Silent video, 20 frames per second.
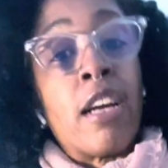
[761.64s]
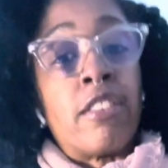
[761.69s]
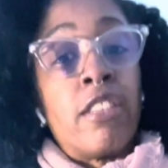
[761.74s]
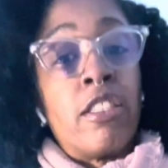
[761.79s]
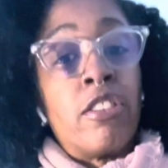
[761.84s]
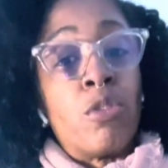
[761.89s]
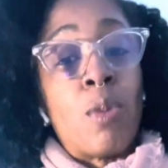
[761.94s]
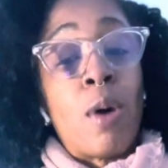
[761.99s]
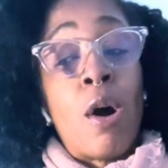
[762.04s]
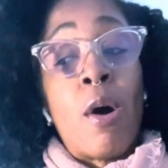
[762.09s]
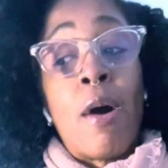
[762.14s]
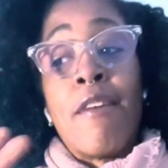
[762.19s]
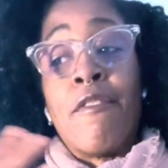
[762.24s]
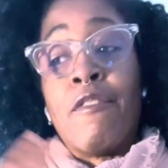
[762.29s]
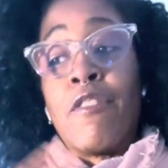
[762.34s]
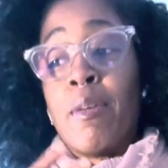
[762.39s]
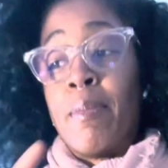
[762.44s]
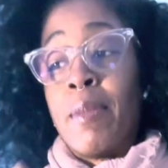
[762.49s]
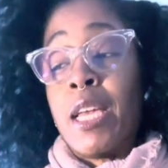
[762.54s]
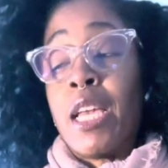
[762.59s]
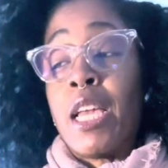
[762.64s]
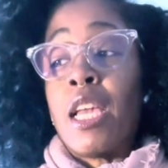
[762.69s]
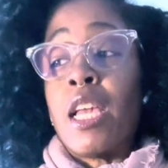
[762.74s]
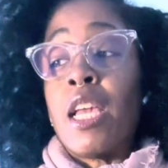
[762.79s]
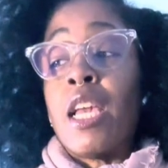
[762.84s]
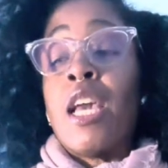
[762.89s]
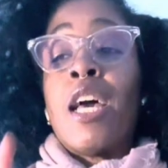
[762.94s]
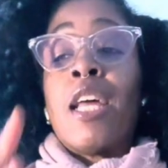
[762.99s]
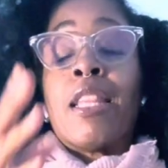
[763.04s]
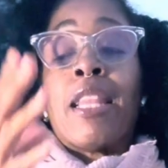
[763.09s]
as well. And for
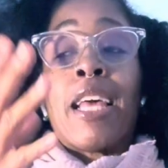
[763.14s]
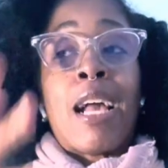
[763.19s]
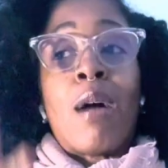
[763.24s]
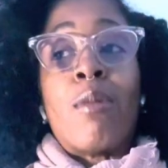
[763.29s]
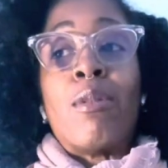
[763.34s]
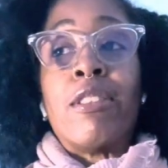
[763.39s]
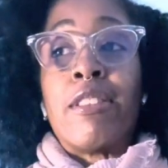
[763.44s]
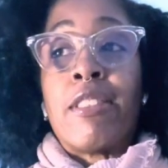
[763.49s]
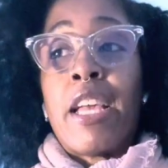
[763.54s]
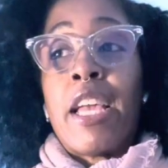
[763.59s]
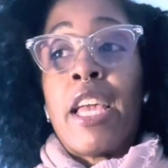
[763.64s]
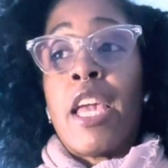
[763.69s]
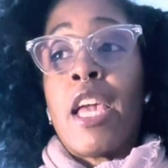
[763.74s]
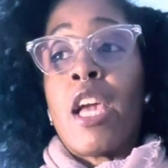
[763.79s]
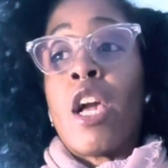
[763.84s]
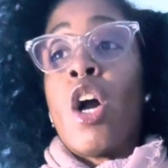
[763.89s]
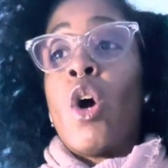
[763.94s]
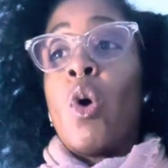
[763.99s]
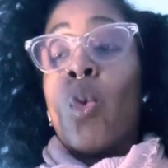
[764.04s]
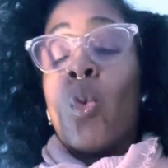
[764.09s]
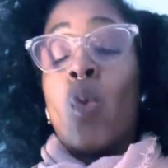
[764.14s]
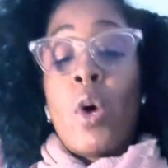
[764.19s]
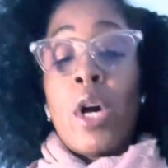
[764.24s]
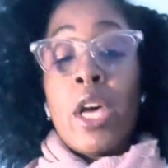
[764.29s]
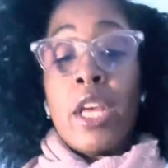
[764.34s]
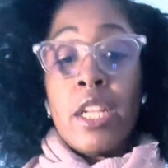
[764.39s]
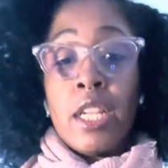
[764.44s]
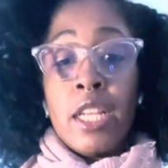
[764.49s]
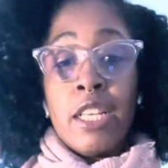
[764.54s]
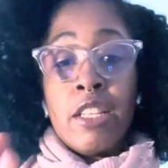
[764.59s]
me, like I was saying,
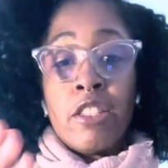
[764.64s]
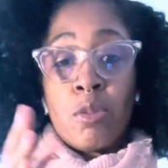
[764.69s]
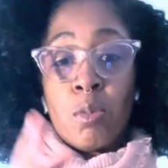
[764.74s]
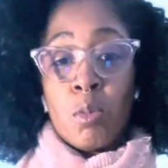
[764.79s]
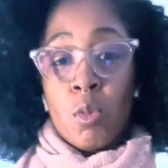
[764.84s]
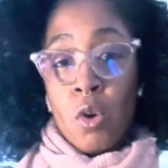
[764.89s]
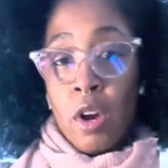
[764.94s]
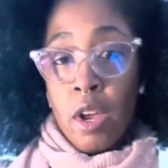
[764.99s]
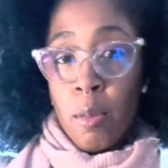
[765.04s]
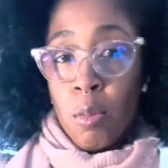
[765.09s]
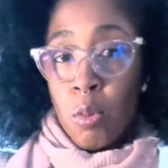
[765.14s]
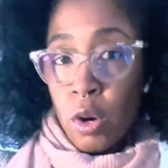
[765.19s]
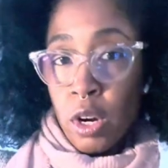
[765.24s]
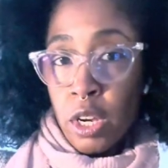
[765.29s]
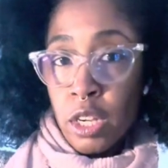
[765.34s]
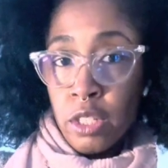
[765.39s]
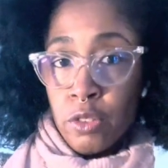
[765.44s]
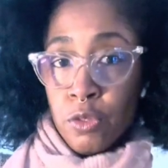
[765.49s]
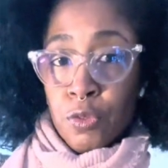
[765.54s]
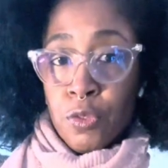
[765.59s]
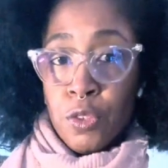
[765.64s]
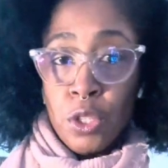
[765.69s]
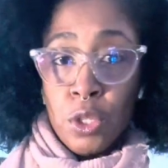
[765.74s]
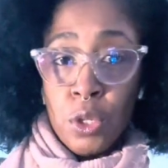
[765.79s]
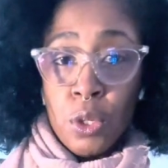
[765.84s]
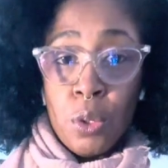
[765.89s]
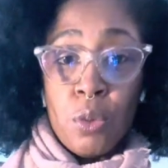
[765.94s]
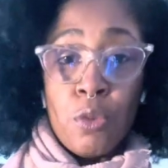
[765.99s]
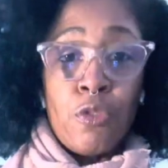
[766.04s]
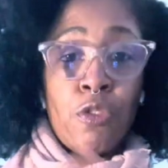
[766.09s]
what is more important for
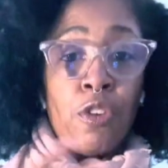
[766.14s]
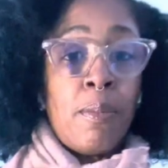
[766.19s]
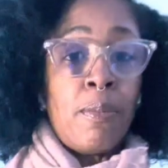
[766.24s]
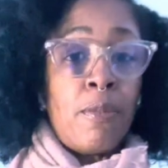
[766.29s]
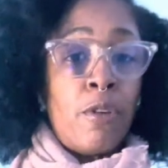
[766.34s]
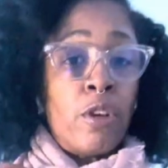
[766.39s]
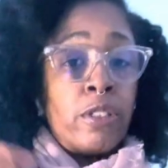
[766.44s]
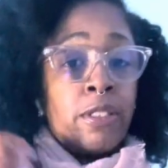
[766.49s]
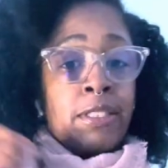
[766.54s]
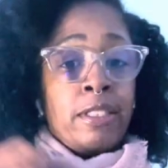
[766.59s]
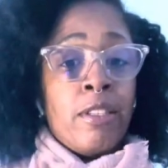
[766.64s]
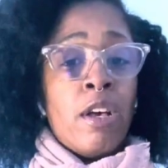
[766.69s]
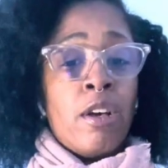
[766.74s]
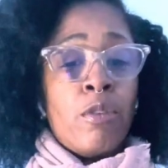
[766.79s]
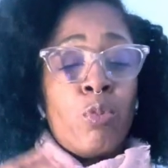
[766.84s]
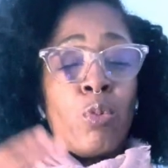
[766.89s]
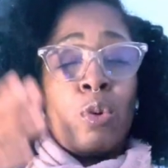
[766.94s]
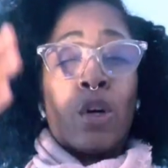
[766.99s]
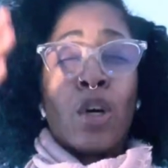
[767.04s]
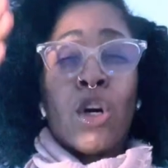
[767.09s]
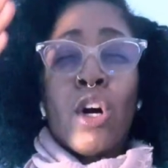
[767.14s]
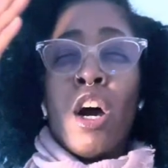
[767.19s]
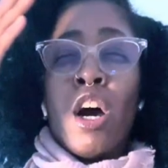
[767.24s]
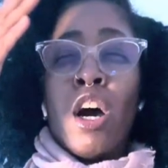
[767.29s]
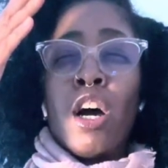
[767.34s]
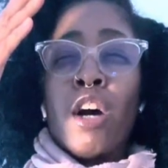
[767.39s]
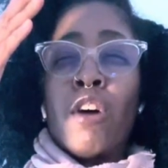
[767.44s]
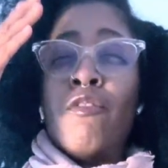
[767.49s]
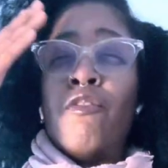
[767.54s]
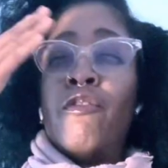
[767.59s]
you? For
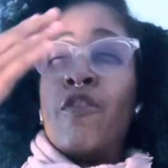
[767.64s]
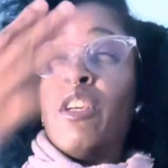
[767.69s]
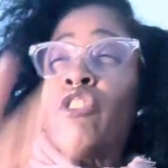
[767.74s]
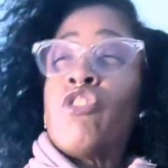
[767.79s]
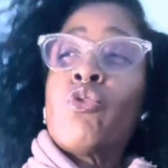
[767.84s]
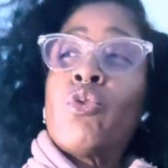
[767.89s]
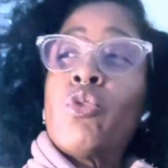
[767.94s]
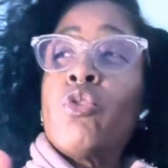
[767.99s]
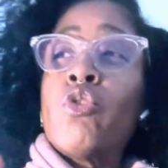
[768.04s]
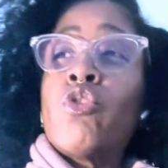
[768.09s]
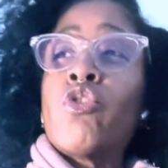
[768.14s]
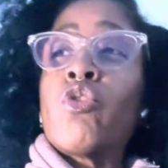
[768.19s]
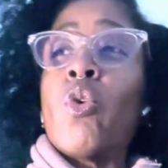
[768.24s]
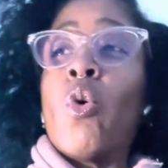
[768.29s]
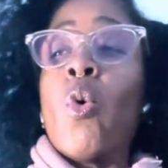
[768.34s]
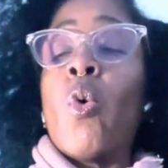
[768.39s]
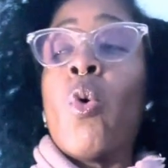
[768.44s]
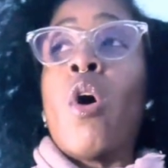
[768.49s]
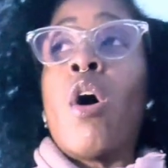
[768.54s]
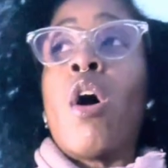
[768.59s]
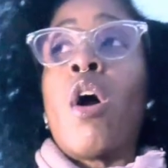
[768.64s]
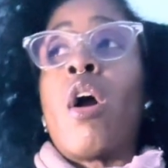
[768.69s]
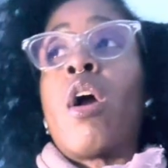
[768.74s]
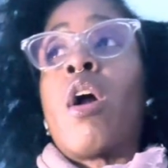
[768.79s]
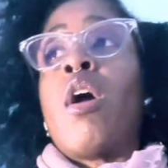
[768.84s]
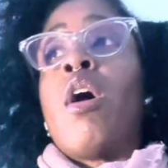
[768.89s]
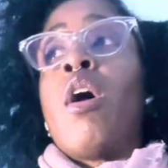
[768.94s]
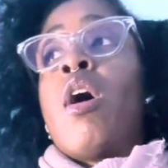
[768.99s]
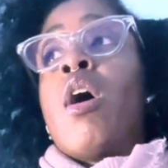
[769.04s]
visuals or